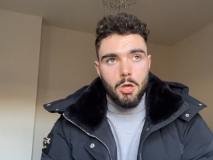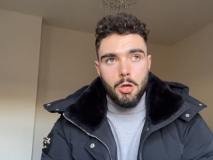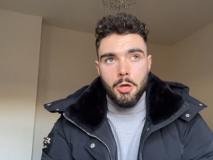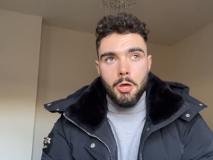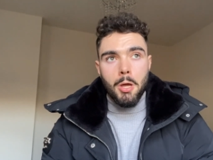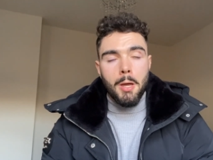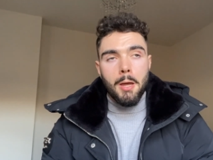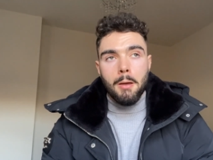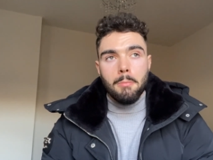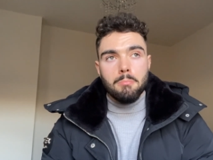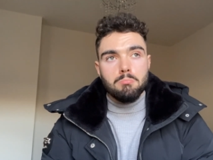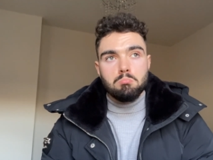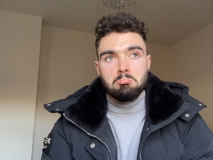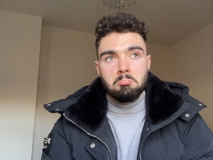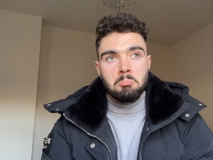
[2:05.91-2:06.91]

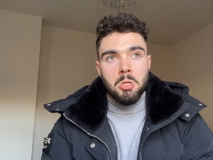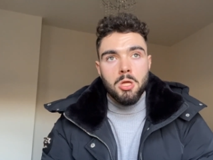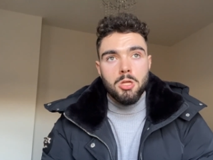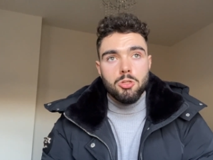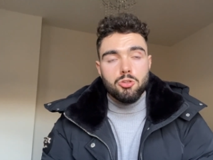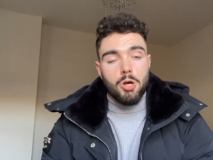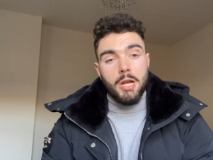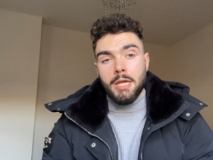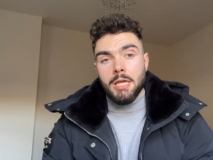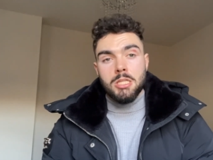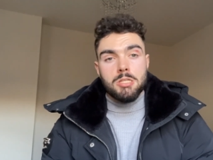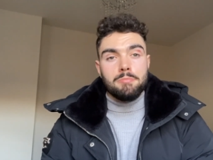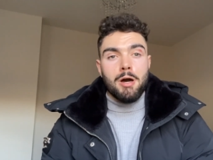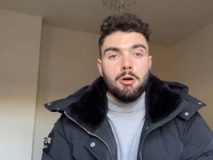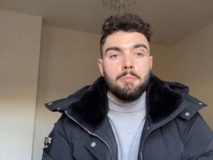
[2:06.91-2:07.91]
Um, trying to get
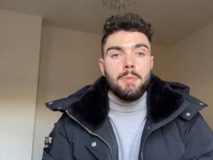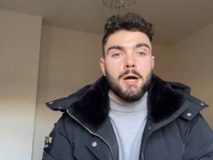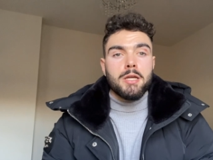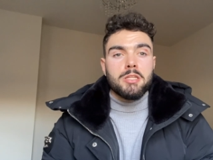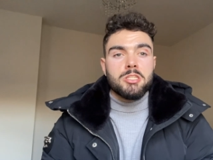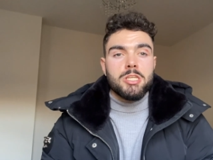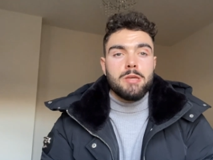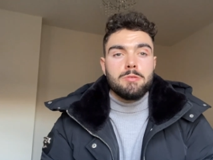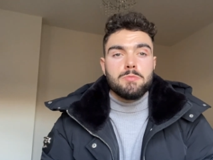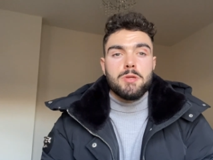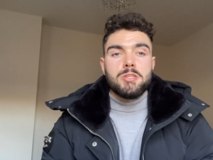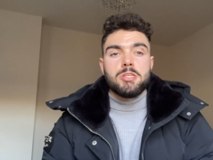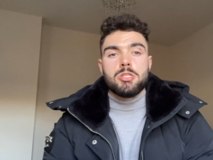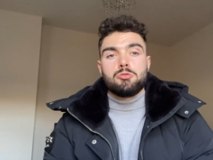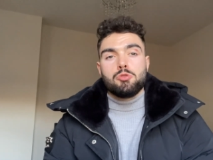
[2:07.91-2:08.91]
into mountain biking, same as me.
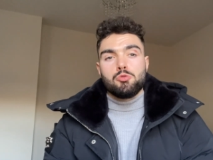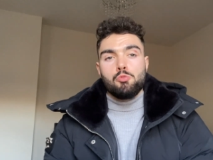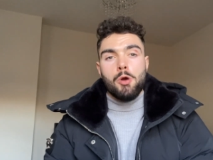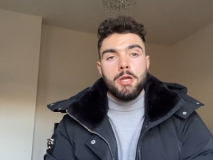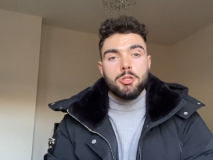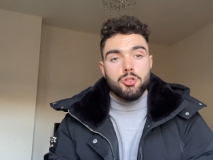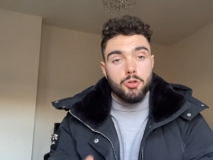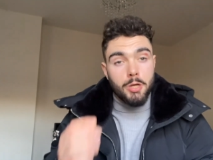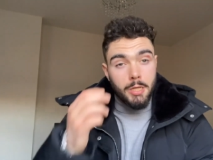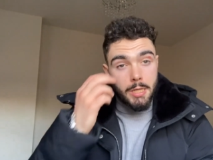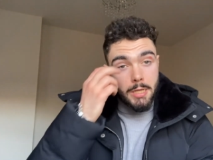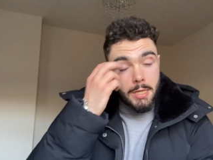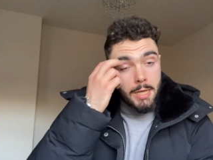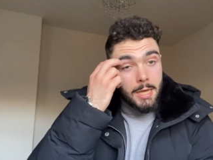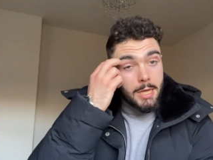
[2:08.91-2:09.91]
He's into his weight
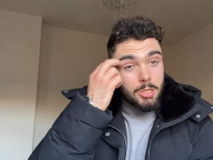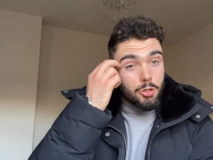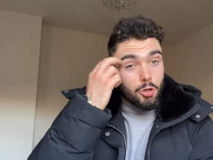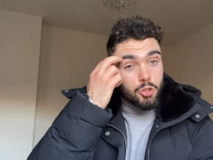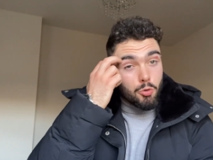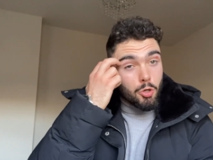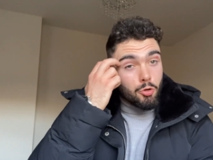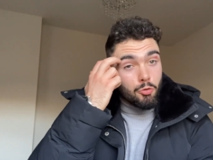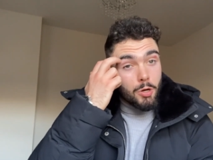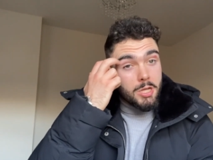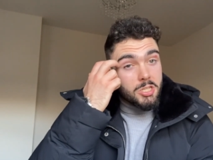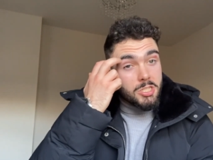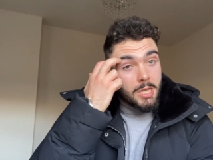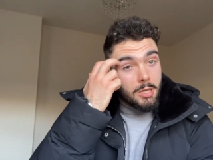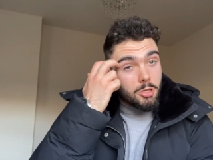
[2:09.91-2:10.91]
training. He's also a
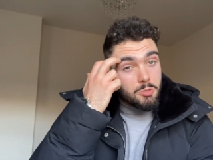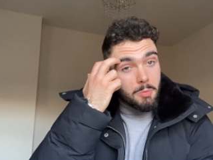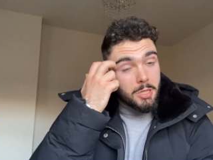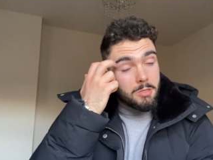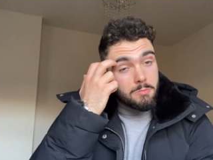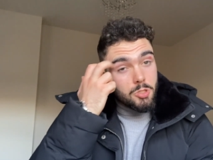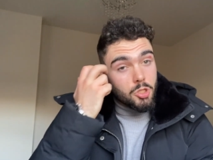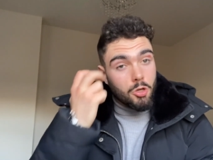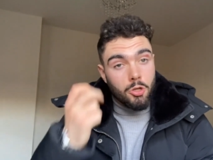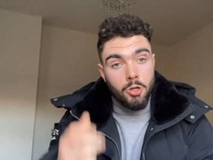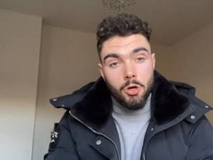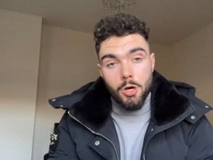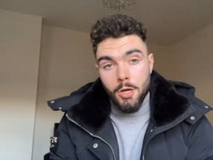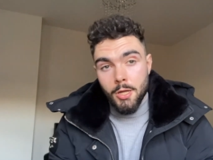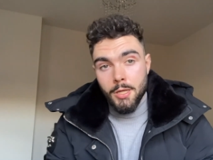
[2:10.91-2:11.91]
great salesman, so you
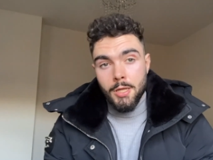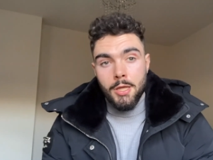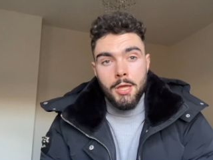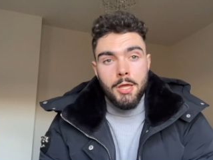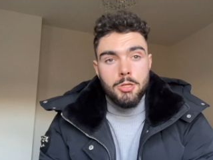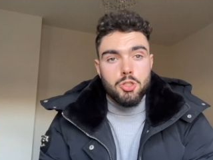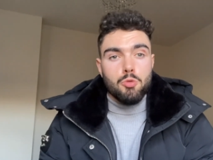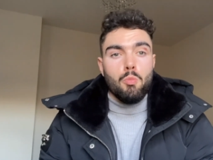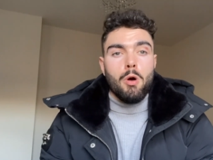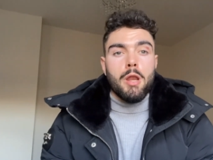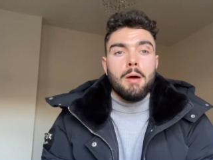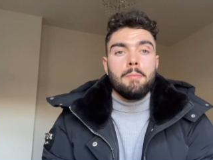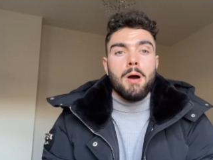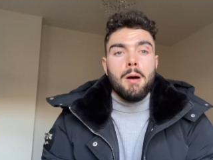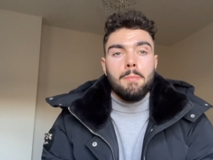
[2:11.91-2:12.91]
know, someone
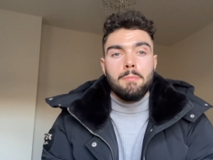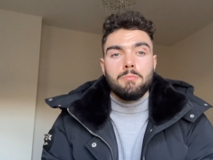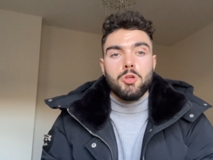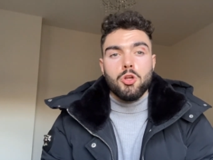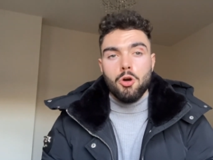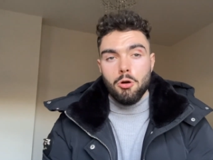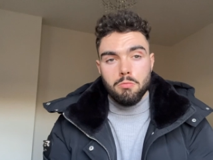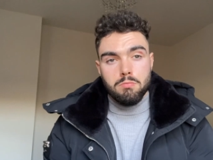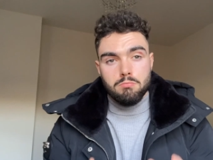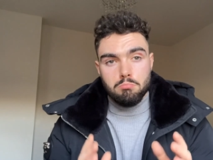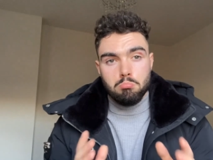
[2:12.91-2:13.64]
I'm, I'm you know